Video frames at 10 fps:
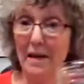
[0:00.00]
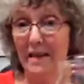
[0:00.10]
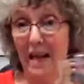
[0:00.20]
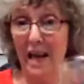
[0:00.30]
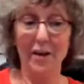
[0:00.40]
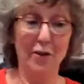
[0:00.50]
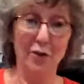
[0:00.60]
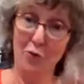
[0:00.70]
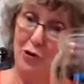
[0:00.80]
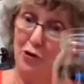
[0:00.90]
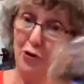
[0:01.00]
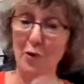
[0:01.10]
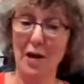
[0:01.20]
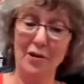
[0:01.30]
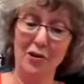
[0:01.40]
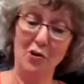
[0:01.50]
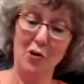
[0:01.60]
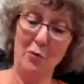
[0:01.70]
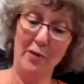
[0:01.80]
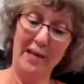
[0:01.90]
makes a 32-ounce
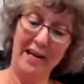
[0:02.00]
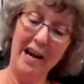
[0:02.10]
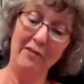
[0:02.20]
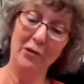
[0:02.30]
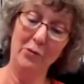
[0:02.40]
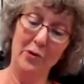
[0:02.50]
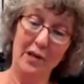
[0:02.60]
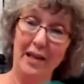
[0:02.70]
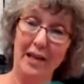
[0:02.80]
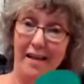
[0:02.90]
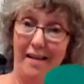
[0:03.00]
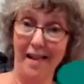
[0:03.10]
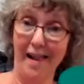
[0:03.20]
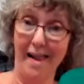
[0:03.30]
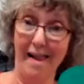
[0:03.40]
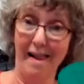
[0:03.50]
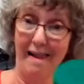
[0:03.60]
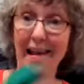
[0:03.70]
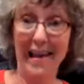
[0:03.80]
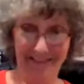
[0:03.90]
jar with a narrow.
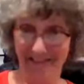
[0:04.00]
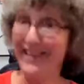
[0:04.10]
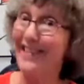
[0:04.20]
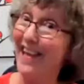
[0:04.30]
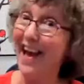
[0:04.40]
It fits